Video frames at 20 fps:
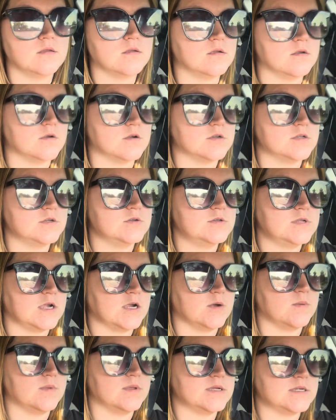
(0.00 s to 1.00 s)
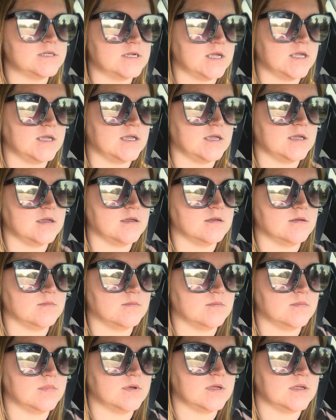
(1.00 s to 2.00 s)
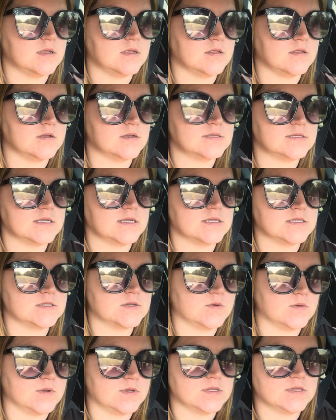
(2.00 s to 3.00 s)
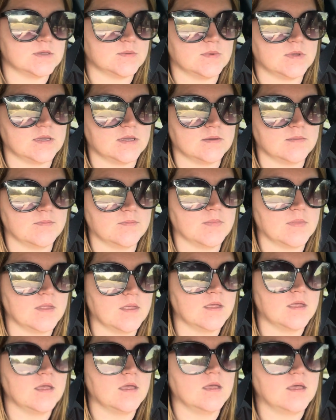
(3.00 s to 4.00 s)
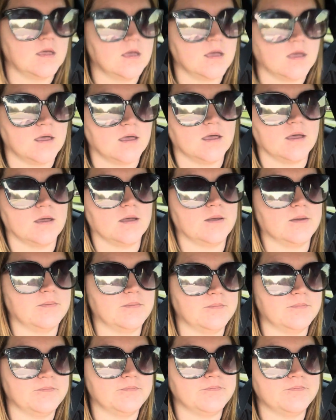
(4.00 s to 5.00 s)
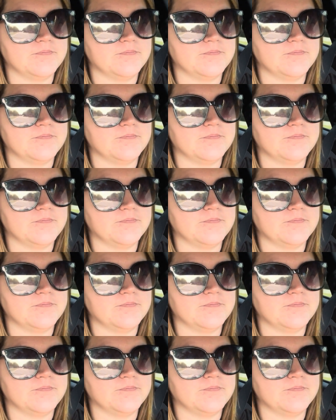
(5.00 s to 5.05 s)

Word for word: or too terribly shaky, but it looks like it's going to be. Um,